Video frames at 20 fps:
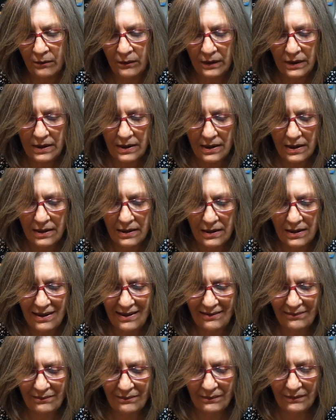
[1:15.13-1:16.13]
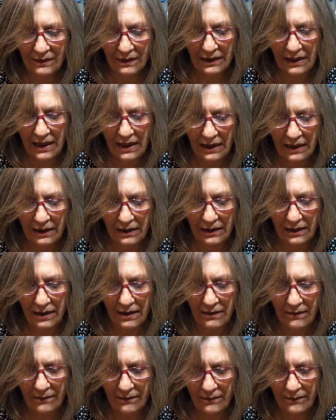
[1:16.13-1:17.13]
What does that say? I can't get it
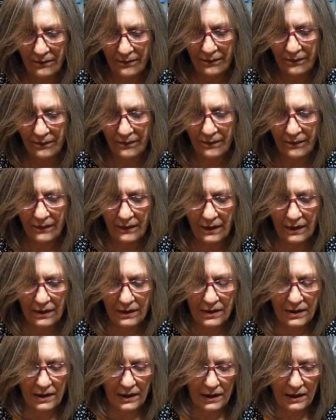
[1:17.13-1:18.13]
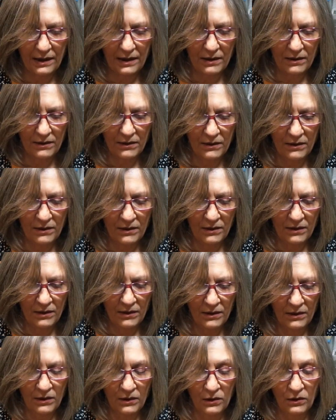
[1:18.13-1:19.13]
out. Let's take it out.
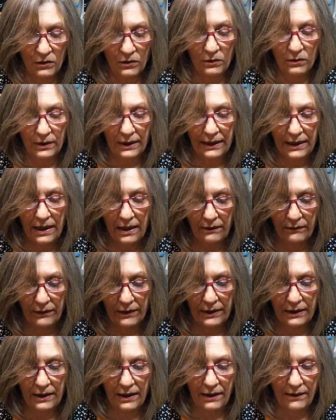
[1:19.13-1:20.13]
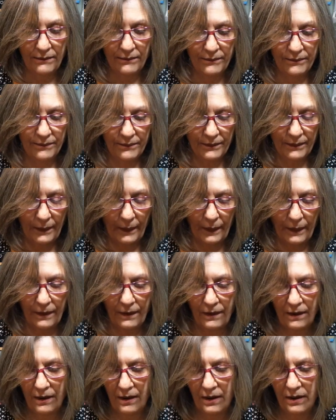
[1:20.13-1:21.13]
Oh, I can't read that.
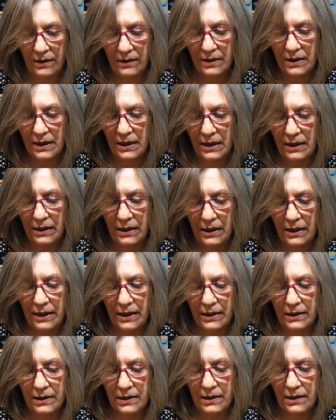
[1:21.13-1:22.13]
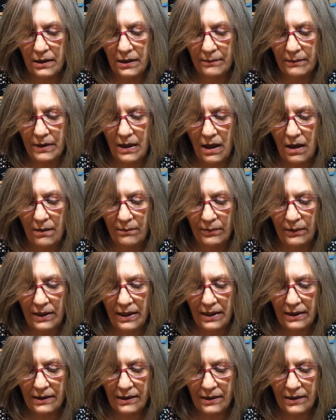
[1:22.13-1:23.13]
Uh, DNA Enzyme
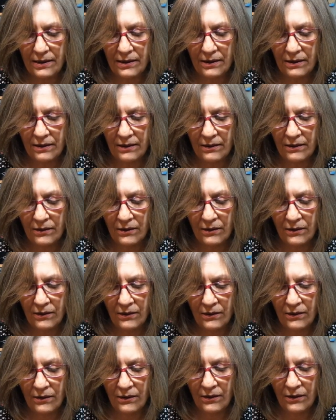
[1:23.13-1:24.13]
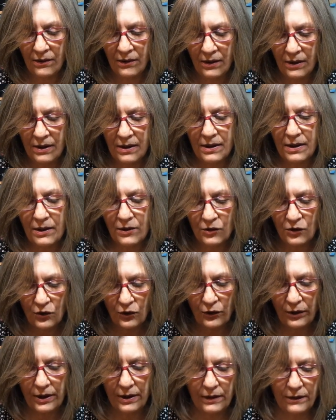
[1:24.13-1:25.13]
Complex
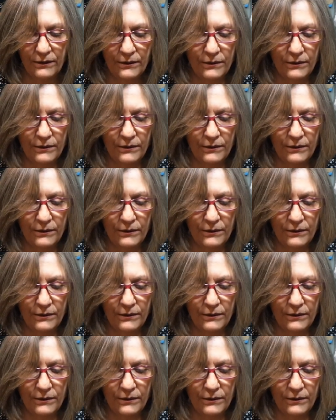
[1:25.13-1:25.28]
Sunscreen.